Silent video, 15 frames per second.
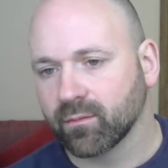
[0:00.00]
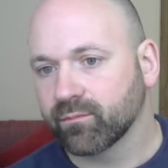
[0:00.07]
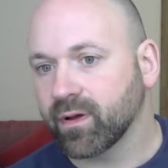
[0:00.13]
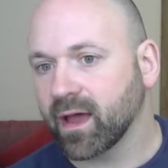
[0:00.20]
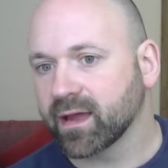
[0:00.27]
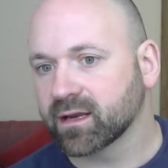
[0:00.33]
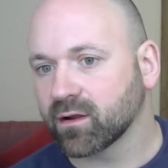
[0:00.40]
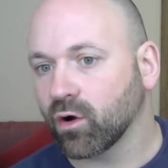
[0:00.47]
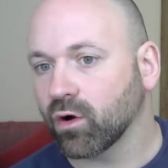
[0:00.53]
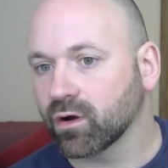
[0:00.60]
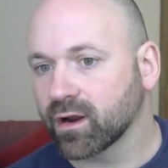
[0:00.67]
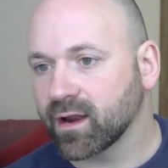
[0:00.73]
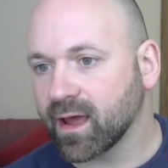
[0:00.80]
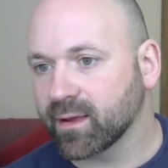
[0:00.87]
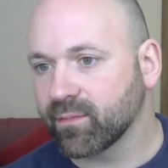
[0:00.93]
paid
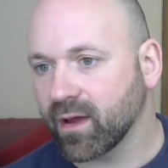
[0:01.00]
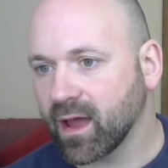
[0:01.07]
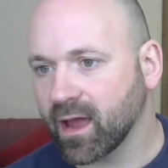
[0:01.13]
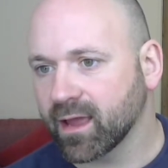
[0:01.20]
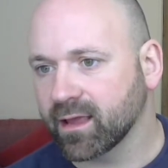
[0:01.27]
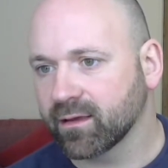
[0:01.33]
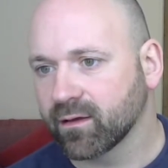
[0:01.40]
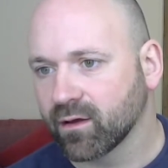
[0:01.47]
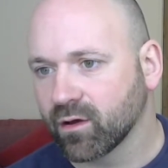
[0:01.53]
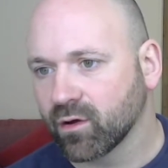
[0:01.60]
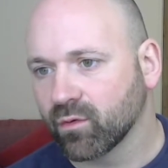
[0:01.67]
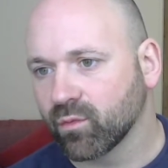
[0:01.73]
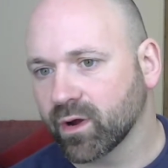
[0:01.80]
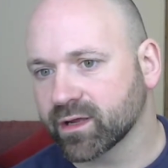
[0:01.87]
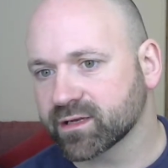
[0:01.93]
holiday pay,
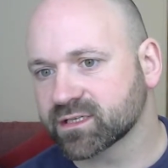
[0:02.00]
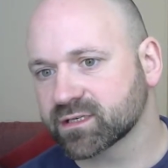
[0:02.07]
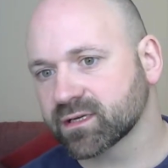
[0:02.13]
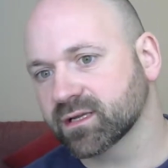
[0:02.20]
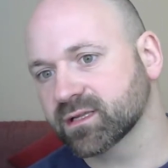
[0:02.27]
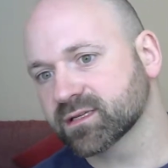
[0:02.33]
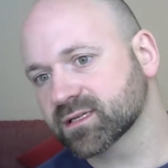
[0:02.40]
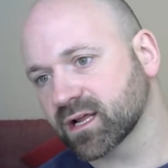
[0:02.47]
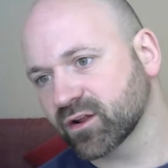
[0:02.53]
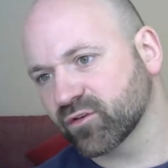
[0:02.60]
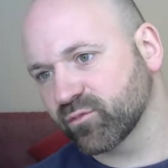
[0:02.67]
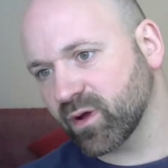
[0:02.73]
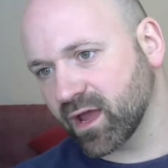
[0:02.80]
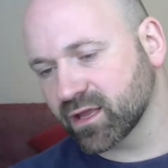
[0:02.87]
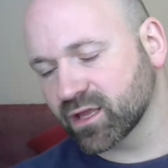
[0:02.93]
which instead of
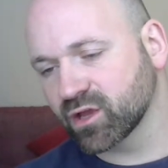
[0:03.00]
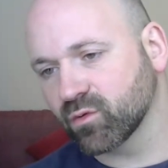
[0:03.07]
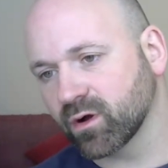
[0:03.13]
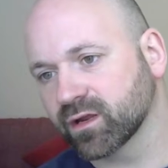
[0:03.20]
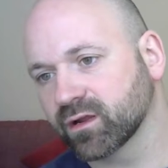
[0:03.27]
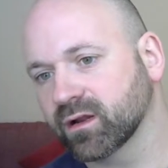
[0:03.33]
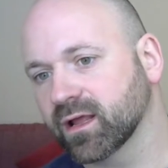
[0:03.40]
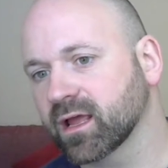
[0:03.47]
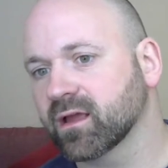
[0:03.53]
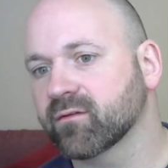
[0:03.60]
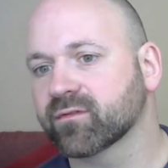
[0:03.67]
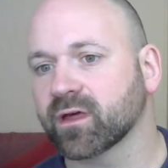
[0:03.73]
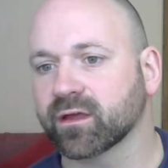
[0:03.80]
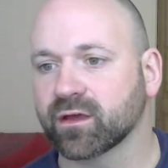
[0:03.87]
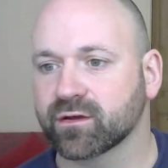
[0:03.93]
paying you when you leave,
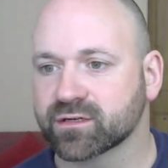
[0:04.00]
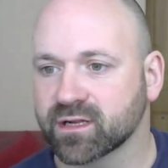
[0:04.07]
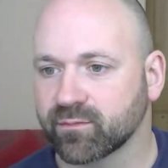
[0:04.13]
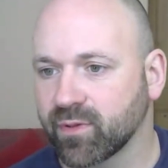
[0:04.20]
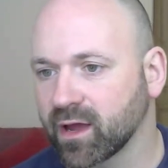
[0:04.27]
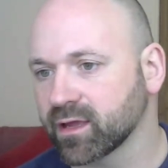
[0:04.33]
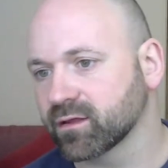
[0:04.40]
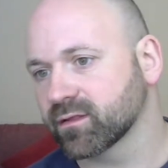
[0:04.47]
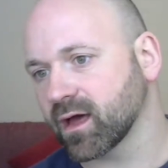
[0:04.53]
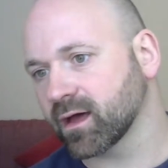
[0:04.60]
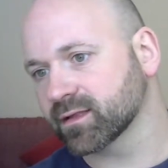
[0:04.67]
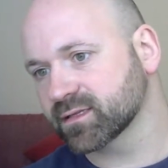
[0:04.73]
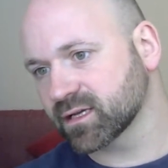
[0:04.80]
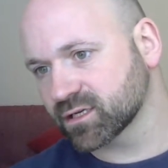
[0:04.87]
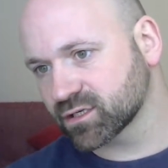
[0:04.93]
they usually pay you that
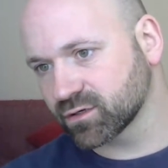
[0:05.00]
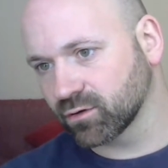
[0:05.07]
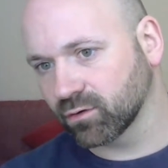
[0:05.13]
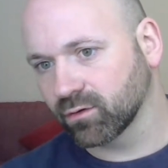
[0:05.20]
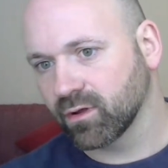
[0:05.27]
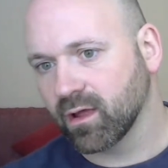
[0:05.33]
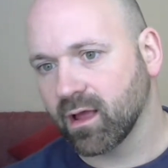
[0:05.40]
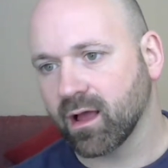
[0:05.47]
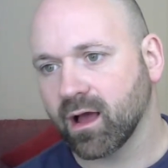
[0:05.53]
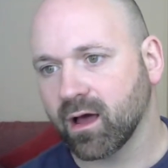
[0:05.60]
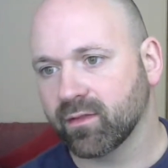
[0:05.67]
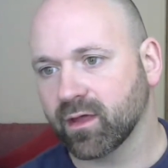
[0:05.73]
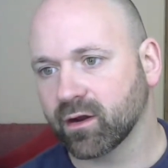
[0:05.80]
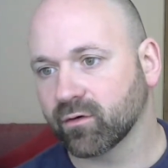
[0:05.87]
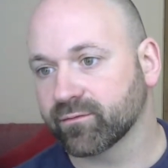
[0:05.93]
additional.
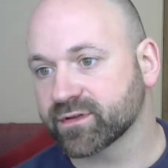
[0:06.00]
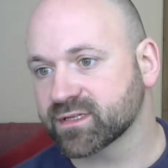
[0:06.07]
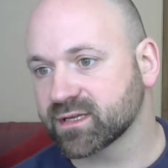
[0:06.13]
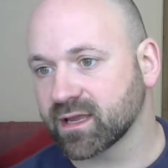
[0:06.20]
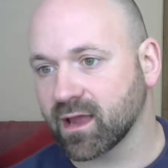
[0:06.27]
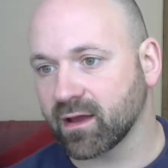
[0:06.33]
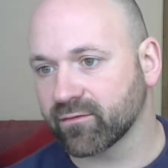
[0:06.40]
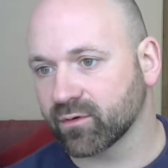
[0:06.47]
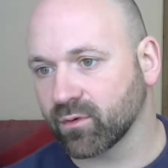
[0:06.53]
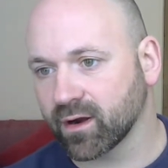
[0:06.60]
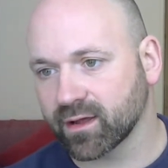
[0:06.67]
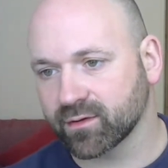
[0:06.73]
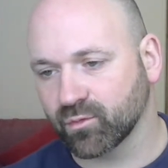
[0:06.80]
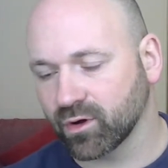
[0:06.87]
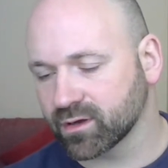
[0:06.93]
And then obviously
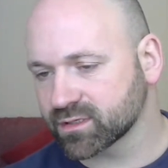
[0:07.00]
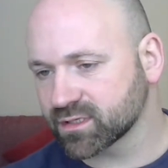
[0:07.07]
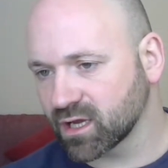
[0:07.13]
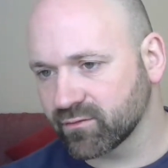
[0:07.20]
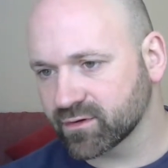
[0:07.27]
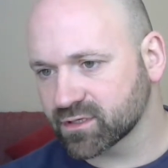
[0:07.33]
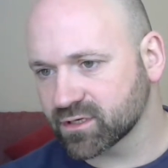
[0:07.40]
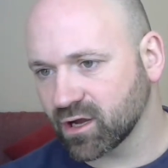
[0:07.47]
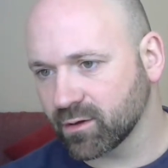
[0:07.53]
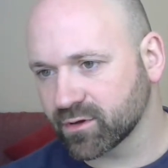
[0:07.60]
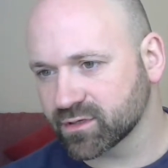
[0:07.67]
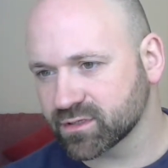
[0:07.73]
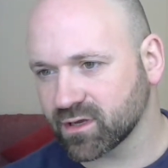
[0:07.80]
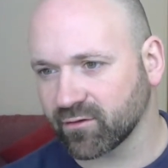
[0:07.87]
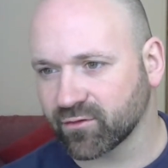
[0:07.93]
everyone works overtime
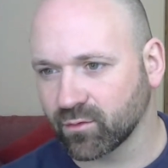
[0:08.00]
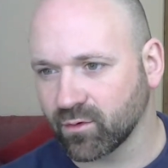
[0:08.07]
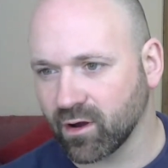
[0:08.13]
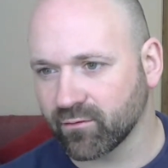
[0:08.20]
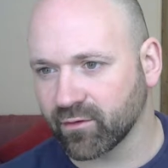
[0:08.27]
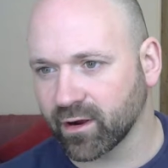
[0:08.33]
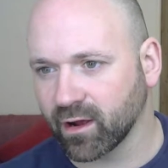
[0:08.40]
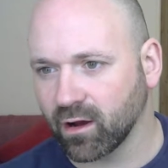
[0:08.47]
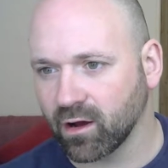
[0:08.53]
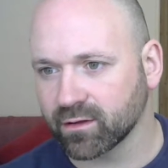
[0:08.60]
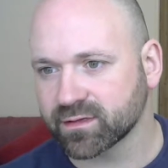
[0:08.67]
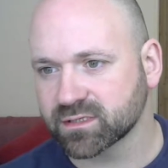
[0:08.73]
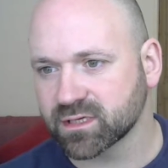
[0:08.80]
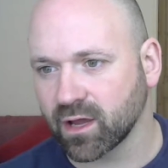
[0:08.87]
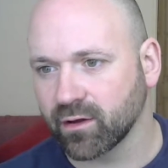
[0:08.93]
because you have to work very
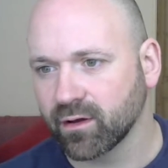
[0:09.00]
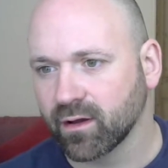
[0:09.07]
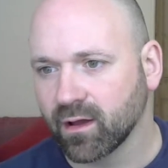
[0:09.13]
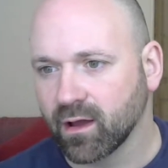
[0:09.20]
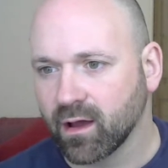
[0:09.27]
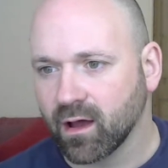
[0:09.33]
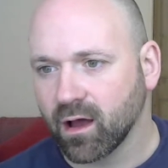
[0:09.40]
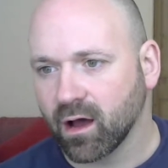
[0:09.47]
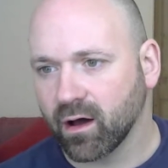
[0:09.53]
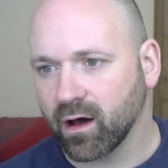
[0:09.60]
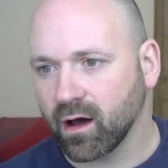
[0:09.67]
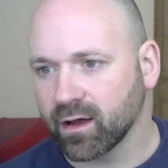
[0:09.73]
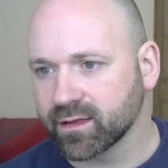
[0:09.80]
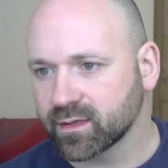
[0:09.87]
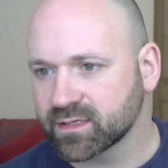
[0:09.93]
hard. So
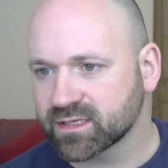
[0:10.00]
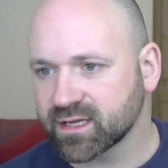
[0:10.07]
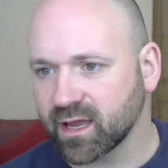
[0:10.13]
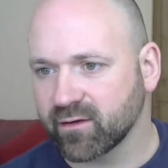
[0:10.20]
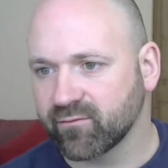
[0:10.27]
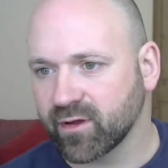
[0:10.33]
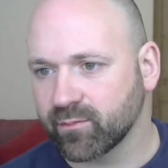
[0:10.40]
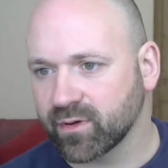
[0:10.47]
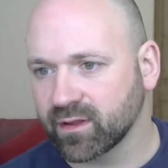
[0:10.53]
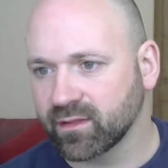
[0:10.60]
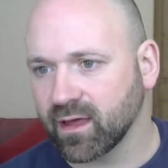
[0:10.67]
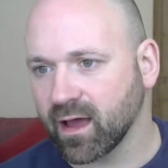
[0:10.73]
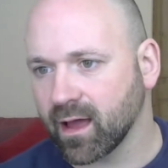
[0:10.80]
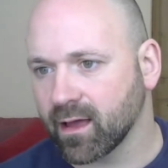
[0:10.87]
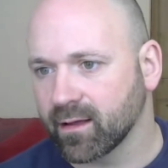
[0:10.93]
I'd say, Vipin,
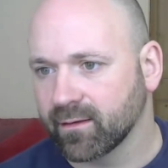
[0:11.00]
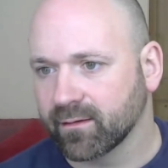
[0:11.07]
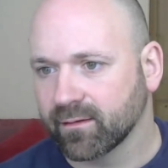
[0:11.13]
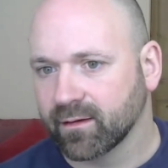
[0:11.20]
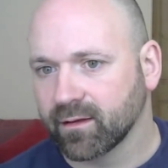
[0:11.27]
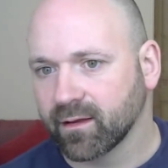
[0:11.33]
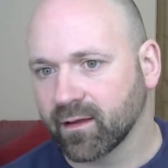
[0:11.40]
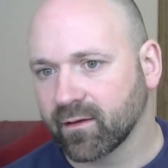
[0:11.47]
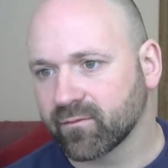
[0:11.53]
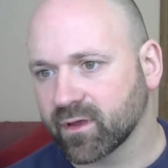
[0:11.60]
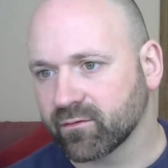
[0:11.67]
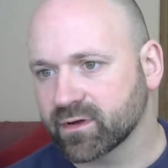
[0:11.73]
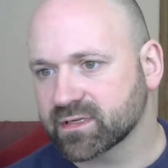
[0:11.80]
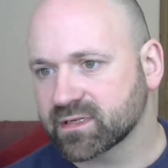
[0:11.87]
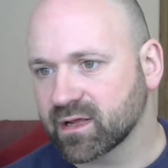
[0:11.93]
that if
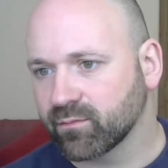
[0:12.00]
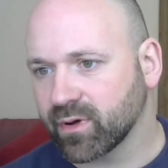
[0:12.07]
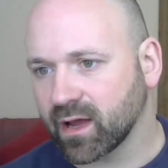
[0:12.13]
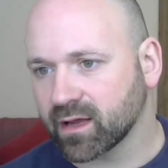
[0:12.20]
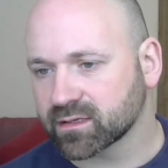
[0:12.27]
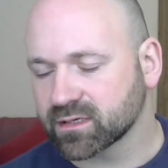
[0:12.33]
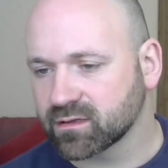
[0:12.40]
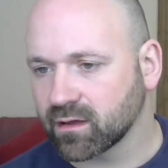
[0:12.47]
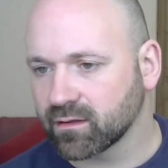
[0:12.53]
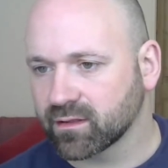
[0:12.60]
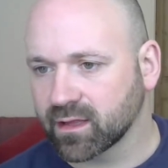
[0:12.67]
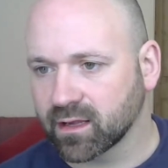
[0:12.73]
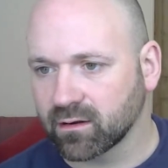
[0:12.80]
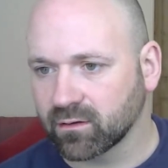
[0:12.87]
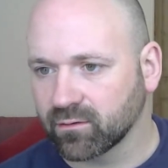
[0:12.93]
there is an impact, I don't
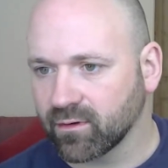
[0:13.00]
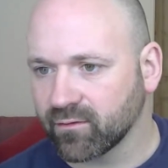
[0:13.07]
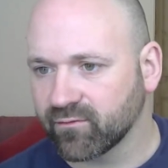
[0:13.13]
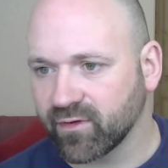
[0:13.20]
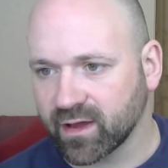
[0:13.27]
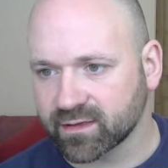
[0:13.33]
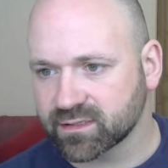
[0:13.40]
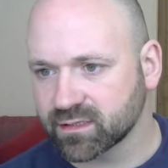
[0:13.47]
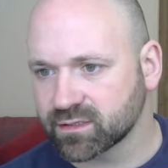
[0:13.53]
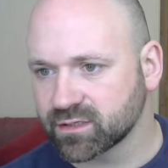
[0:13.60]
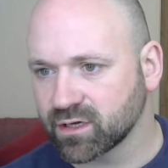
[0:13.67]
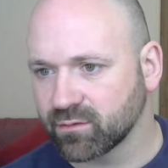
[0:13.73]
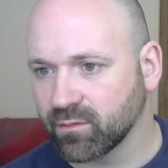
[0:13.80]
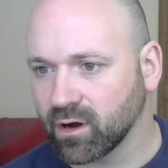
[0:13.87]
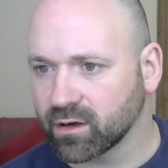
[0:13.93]
think it'll affect it
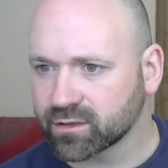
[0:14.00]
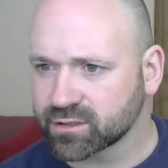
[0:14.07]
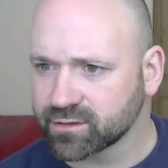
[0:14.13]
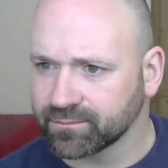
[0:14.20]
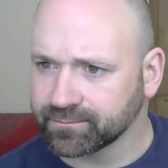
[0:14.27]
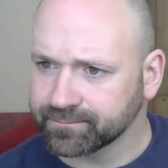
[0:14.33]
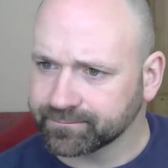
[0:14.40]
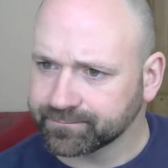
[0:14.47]
too much.